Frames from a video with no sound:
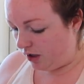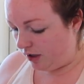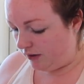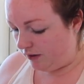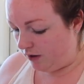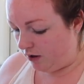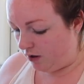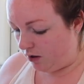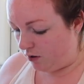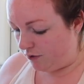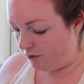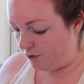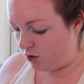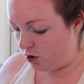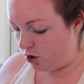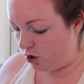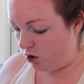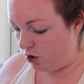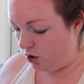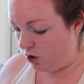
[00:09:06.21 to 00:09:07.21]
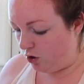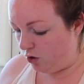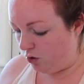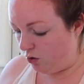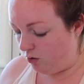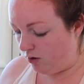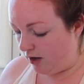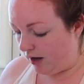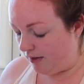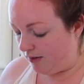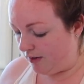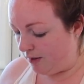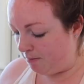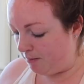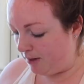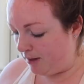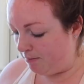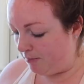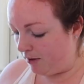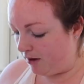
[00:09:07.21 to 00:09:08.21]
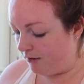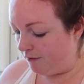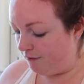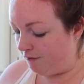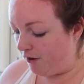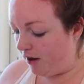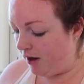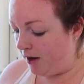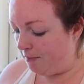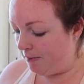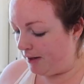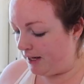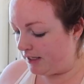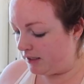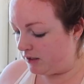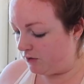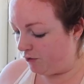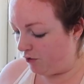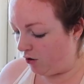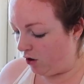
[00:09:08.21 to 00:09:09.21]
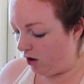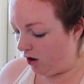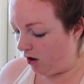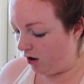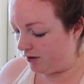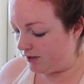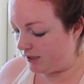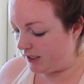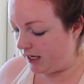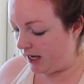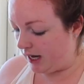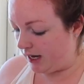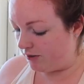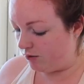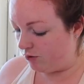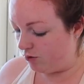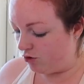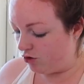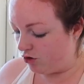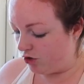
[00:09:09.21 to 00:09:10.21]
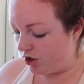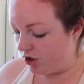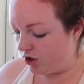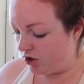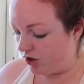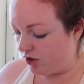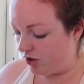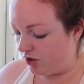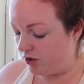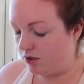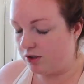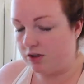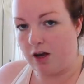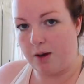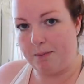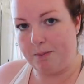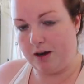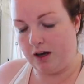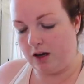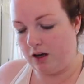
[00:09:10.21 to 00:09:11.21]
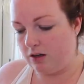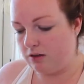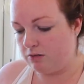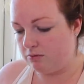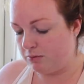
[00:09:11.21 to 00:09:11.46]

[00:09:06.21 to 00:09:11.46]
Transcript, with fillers: in the afternoon and then meet by the fire pits for a hearty and nutritious supper.